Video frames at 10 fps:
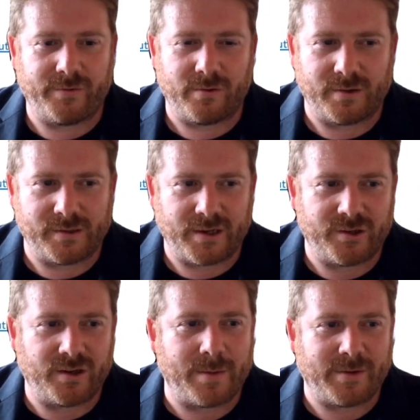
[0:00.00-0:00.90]
of your
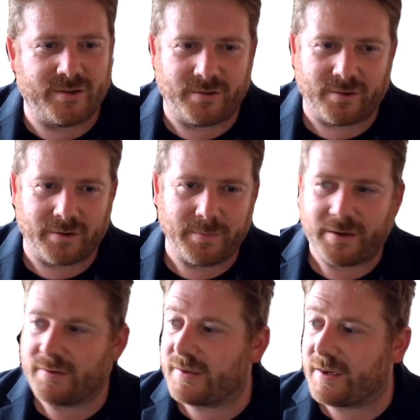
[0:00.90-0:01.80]
organization and how much you
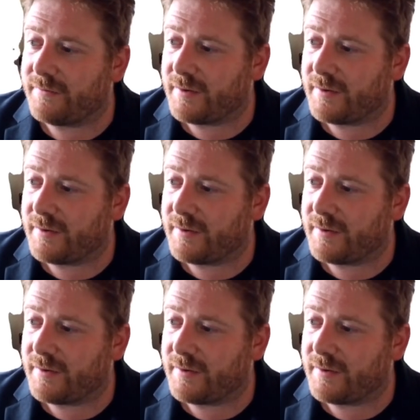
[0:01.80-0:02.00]
document stuff,